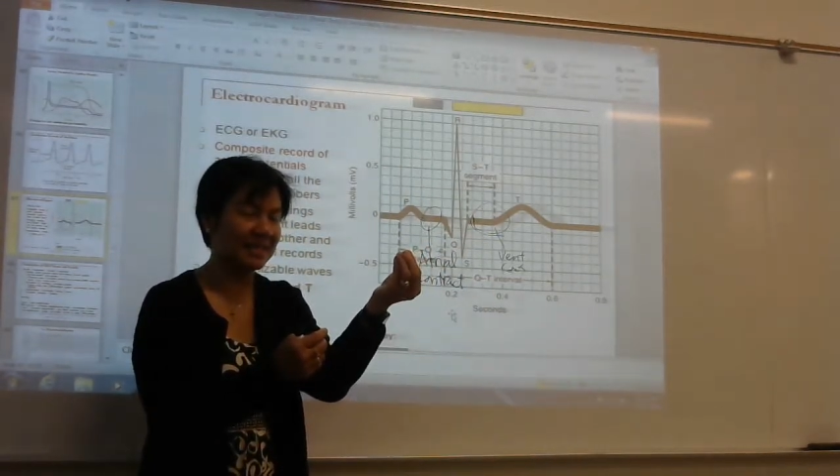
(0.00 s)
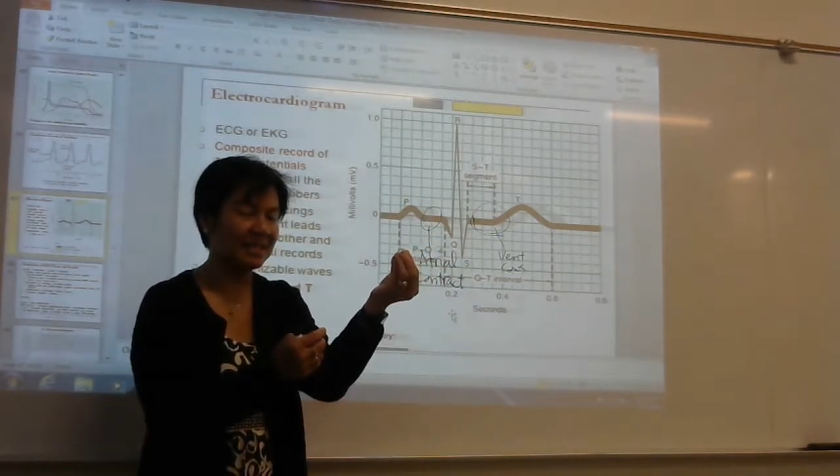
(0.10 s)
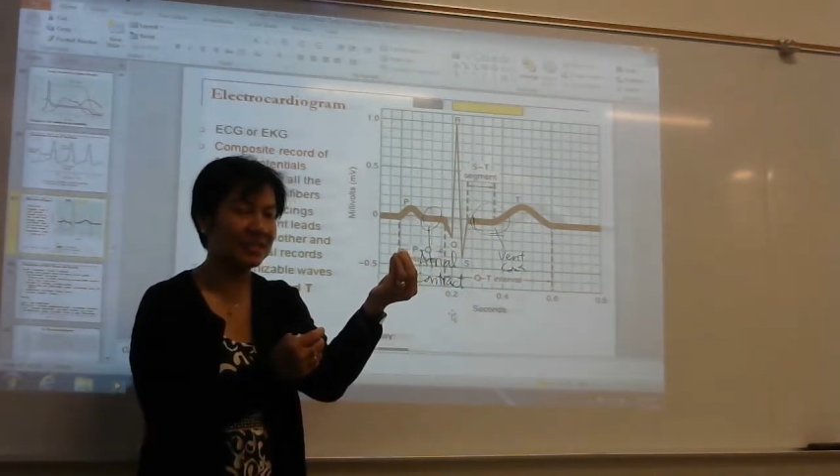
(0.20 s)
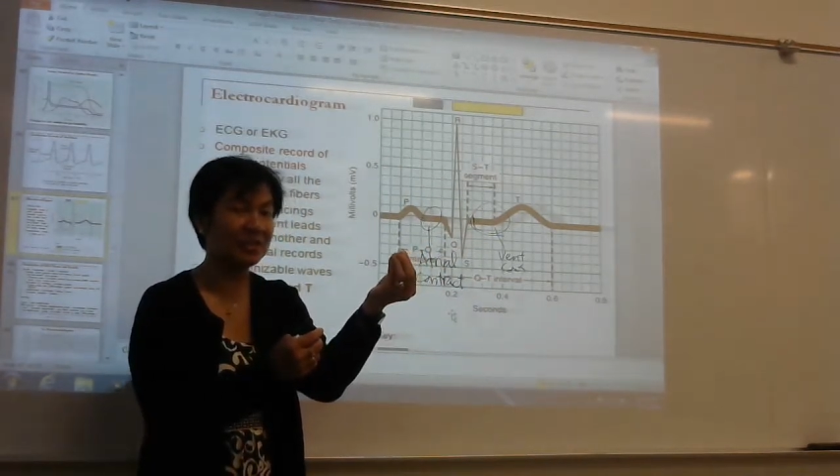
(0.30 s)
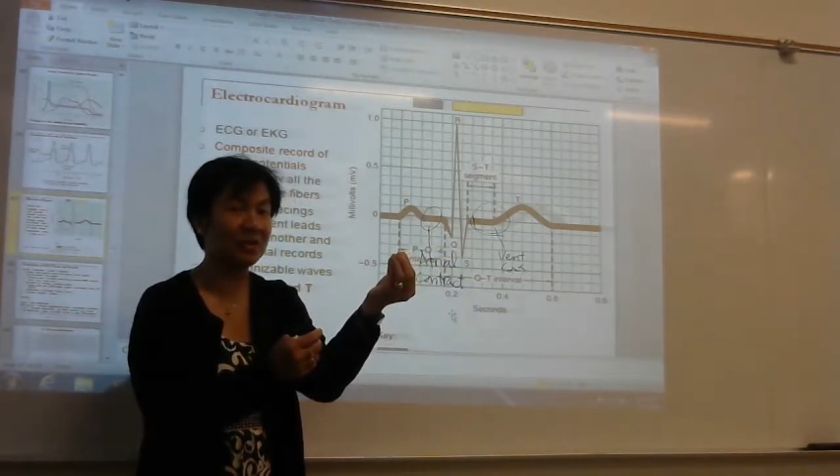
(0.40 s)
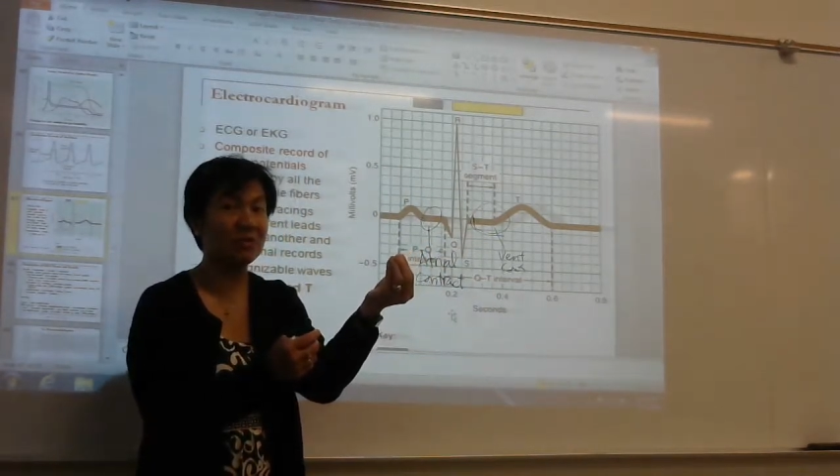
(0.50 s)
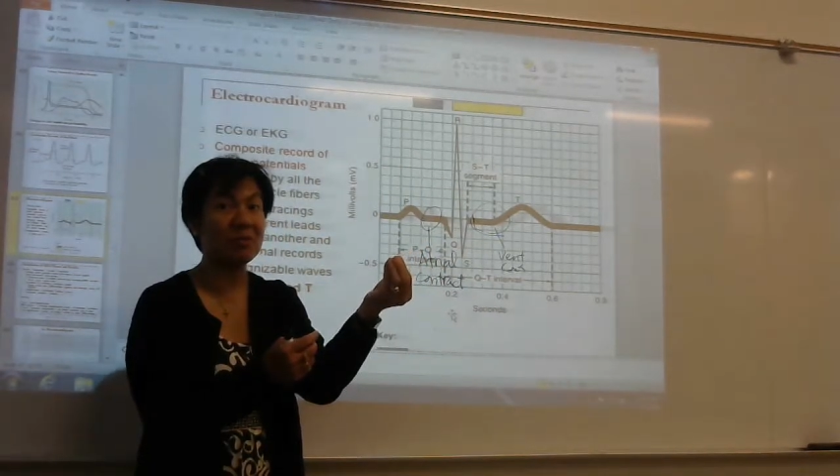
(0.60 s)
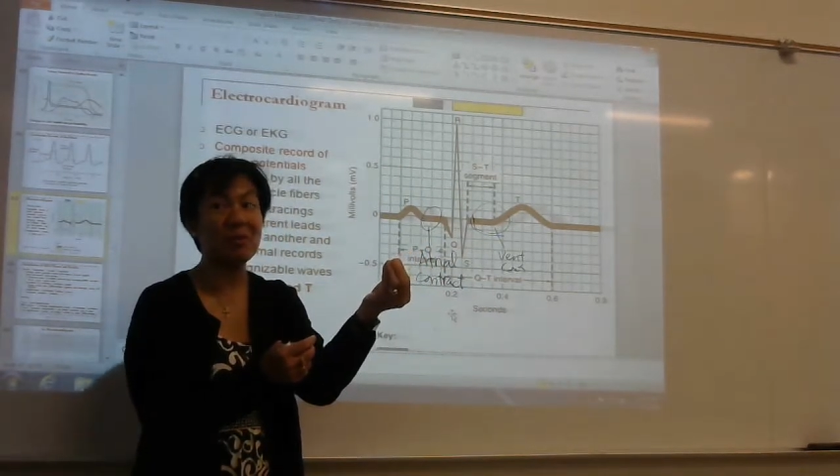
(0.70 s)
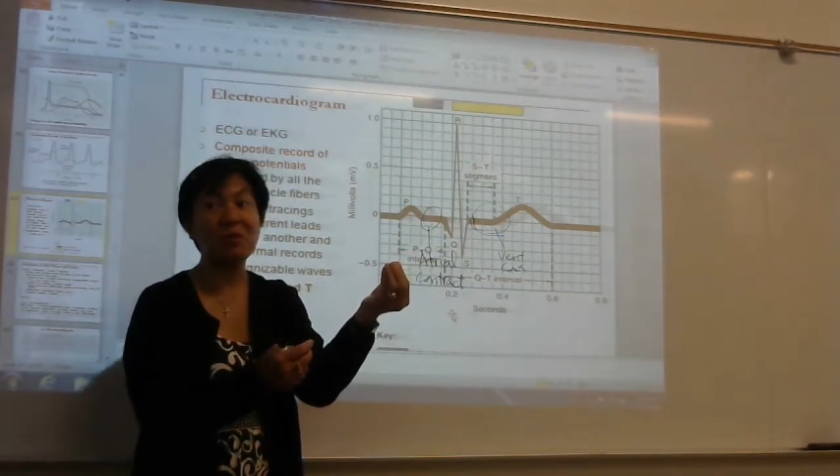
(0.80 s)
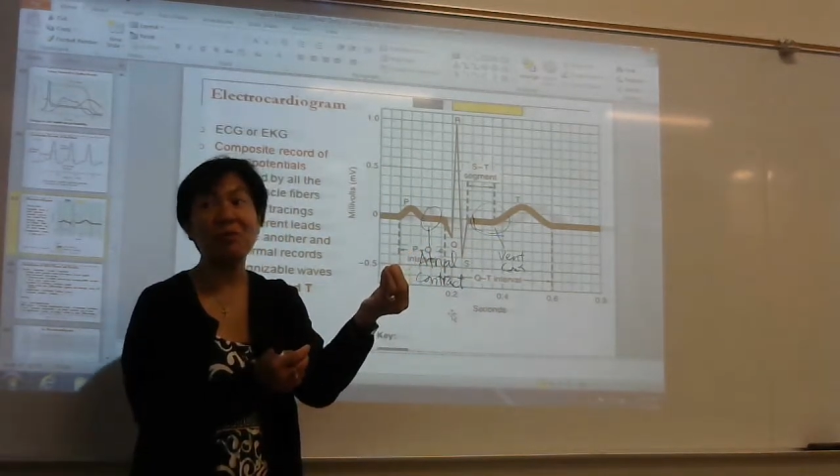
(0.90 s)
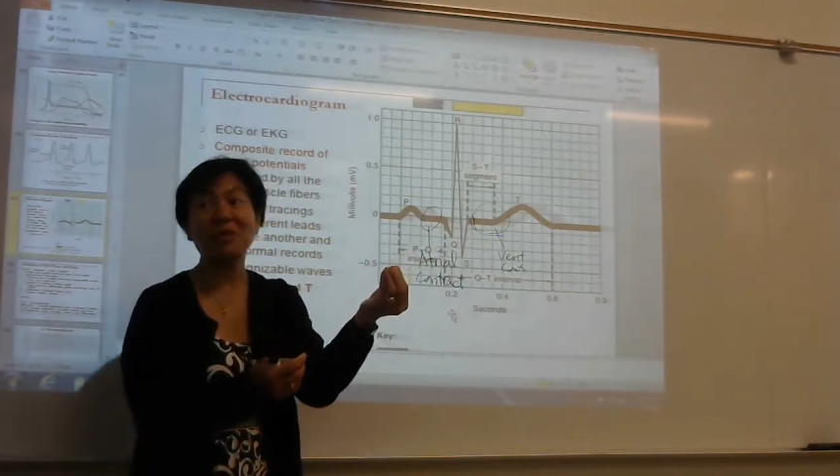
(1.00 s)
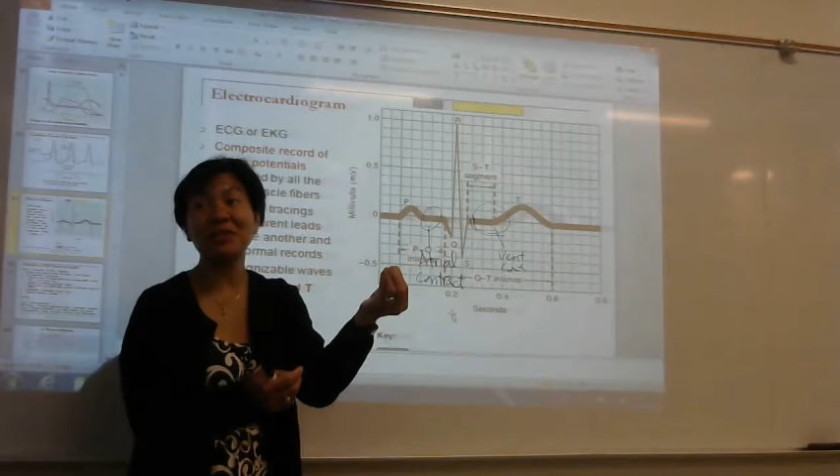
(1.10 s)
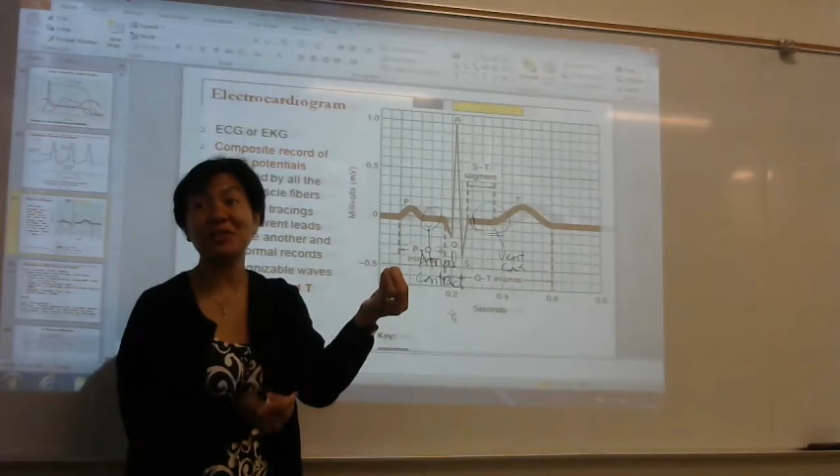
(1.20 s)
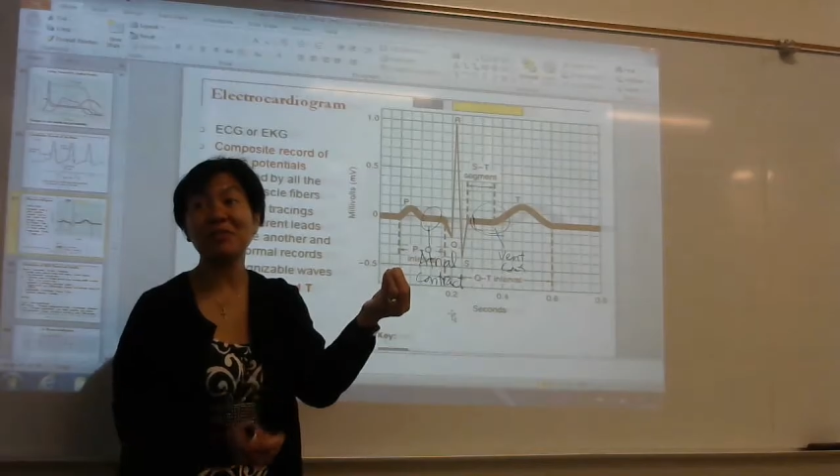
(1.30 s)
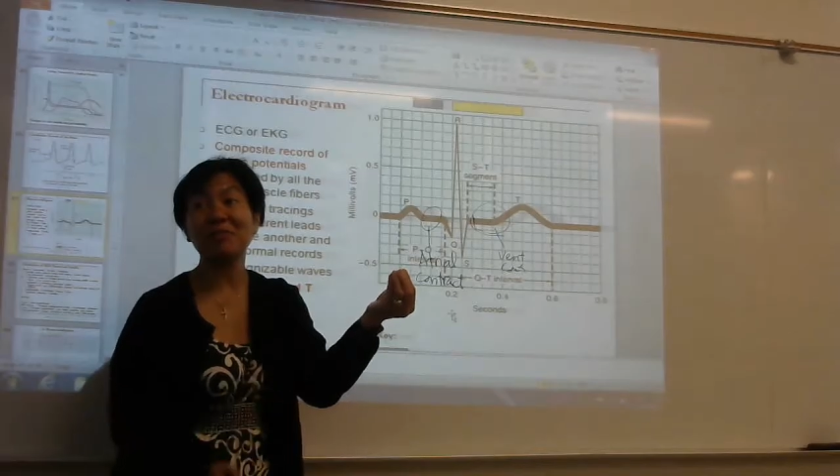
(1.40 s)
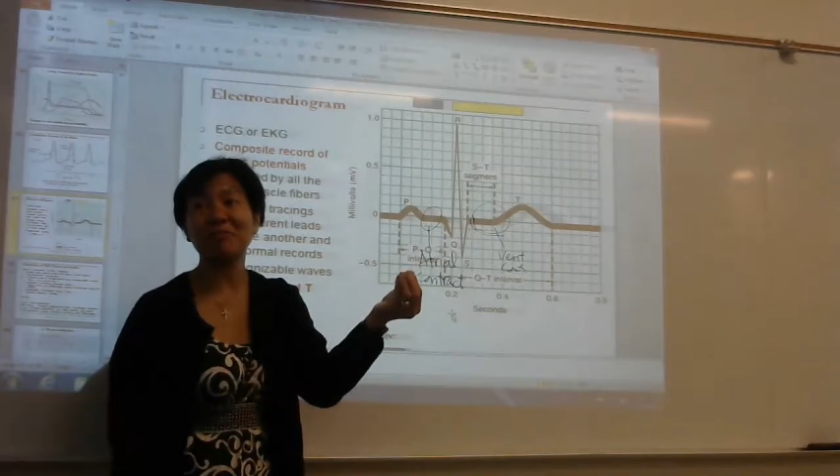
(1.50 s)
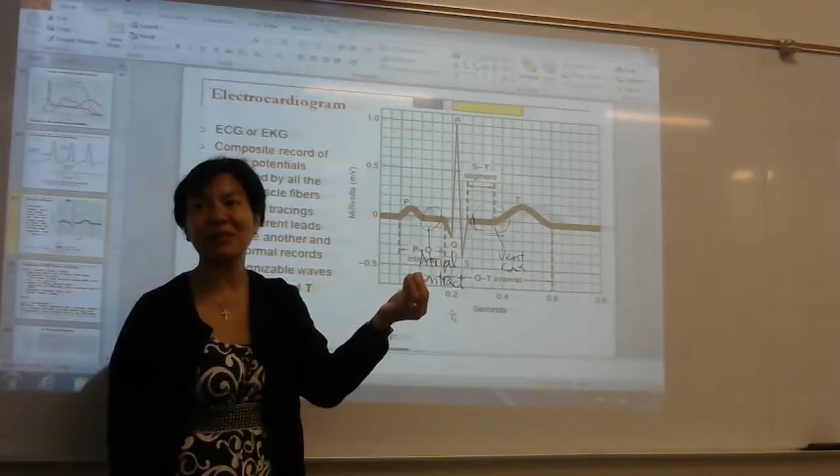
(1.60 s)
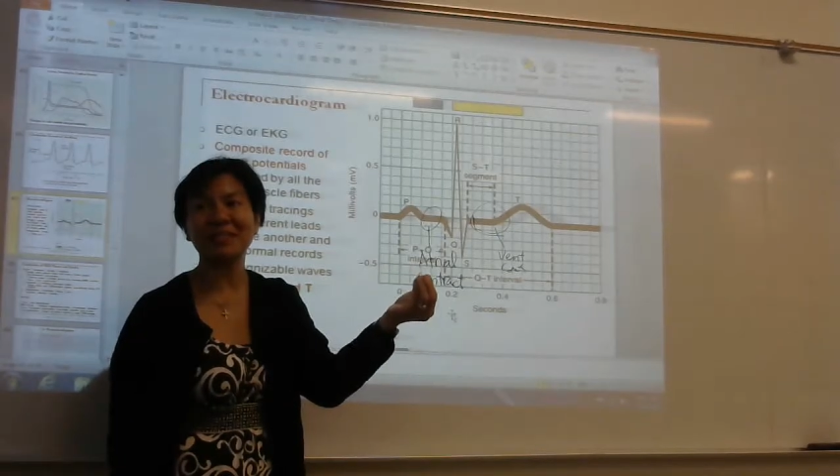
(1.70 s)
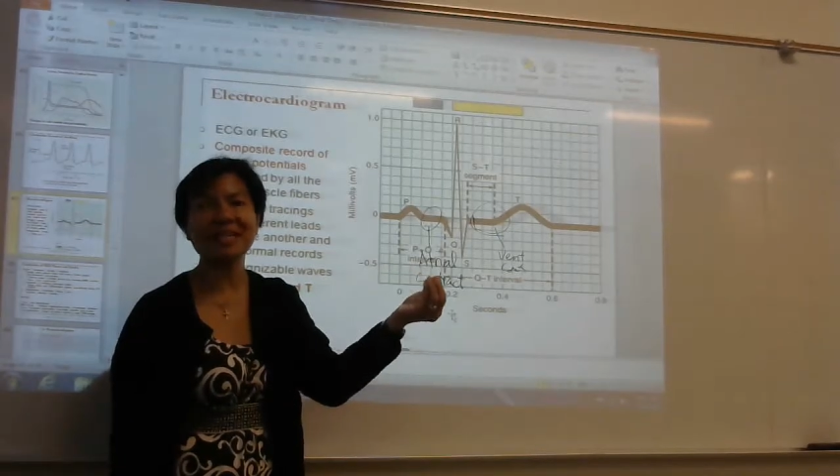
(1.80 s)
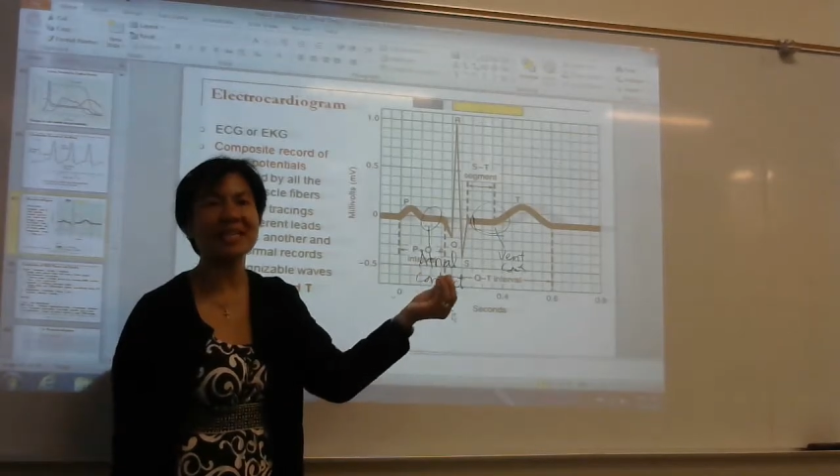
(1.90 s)
So, what do you
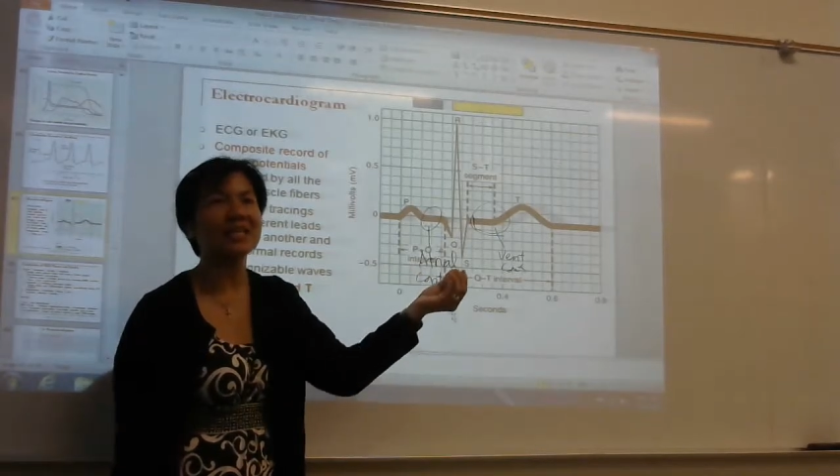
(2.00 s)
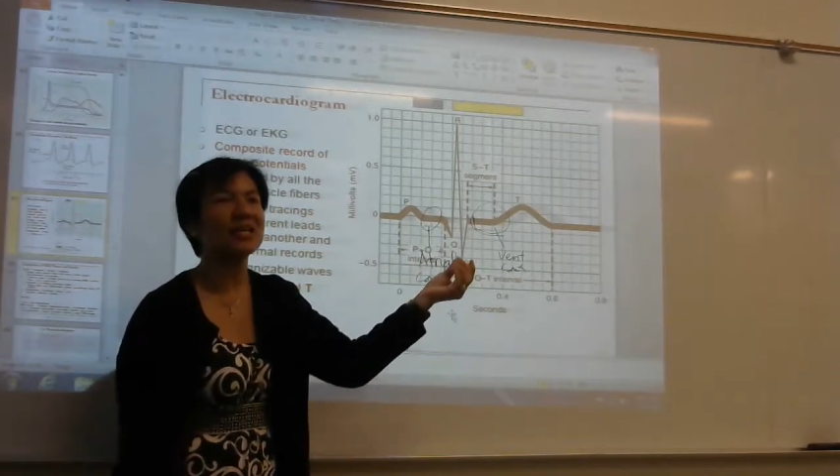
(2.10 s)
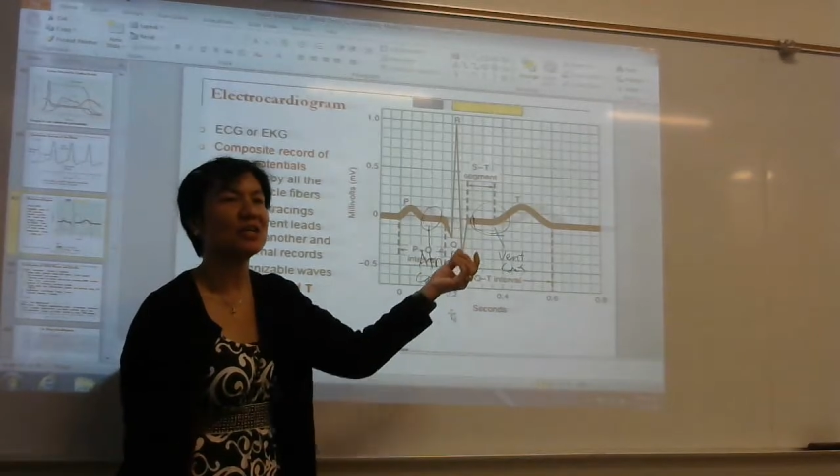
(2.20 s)
predict?